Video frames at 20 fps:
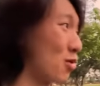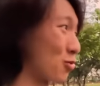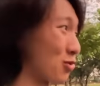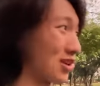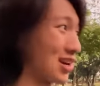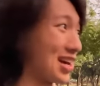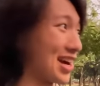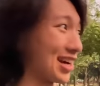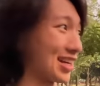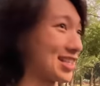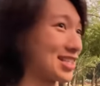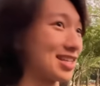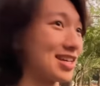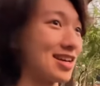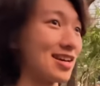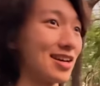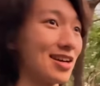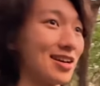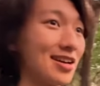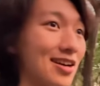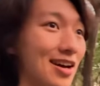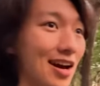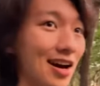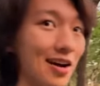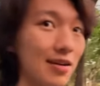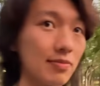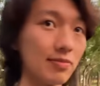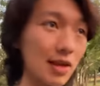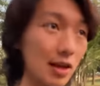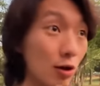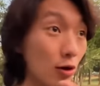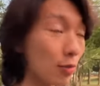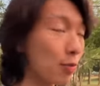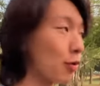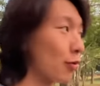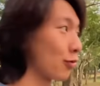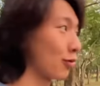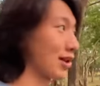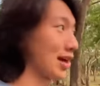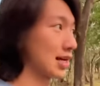relaxed. They look
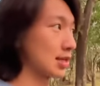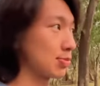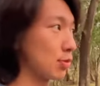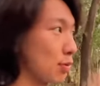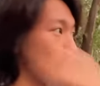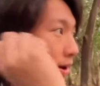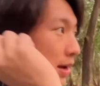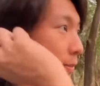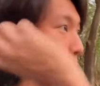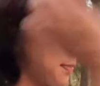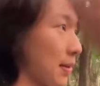more relaxed, people playing